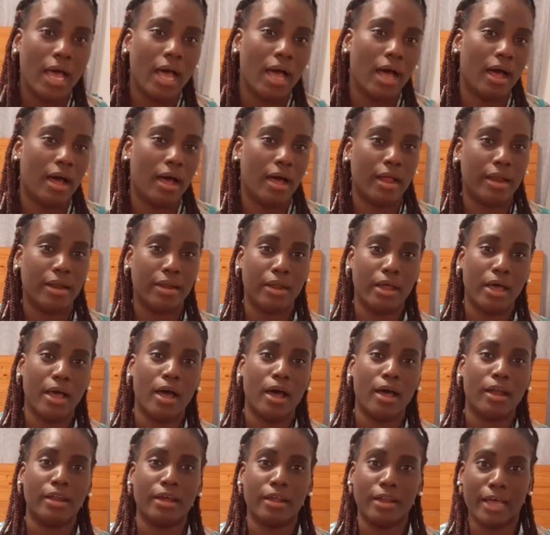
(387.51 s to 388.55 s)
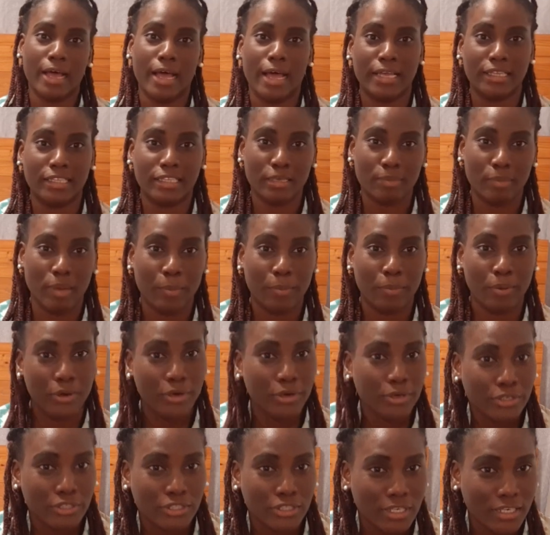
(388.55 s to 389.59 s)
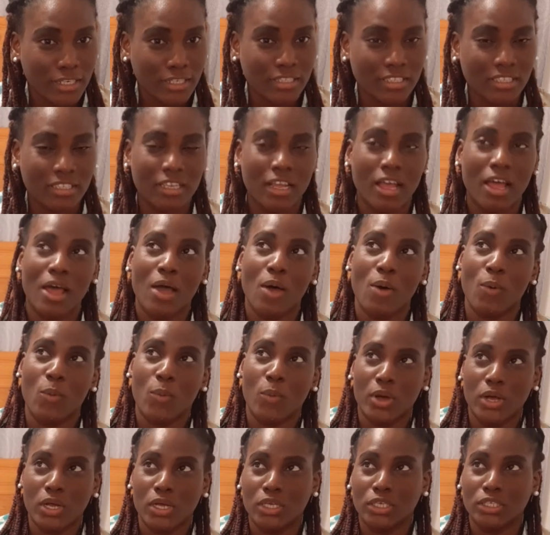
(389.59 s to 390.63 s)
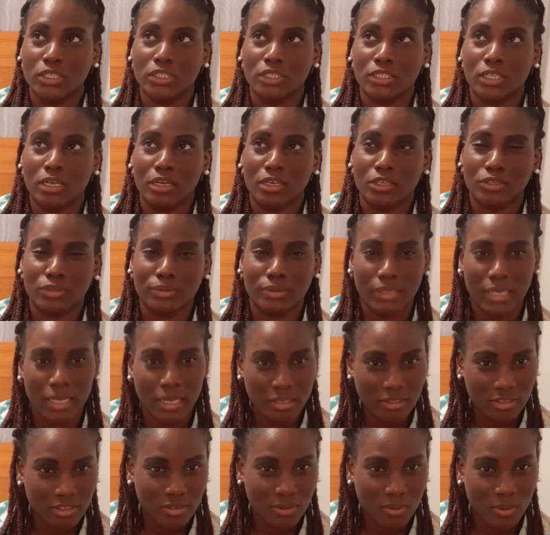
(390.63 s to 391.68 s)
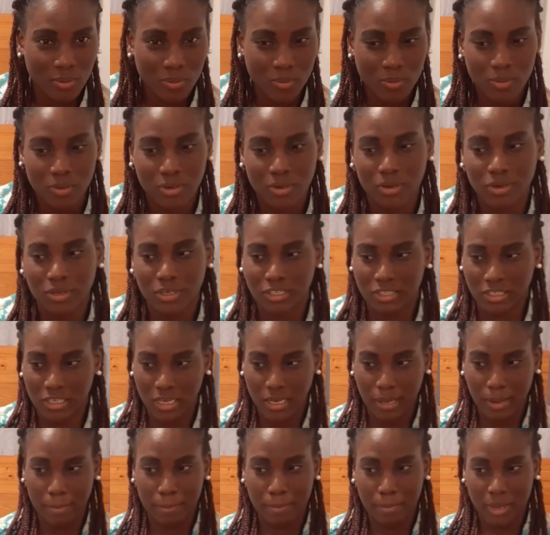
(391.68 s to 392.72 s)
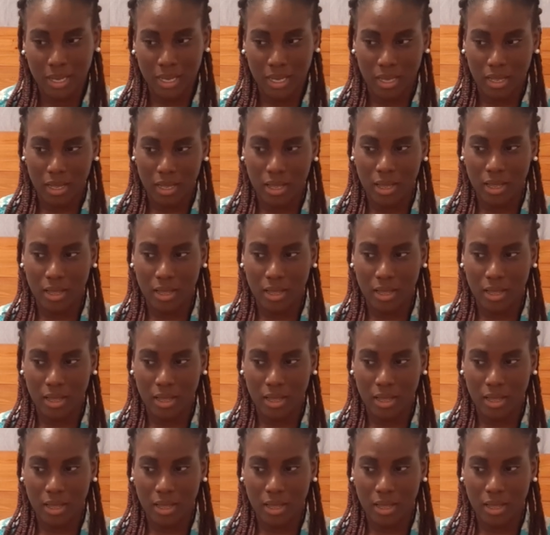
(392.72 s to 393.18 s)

And another item I purchased was a utensil holder. It's like a big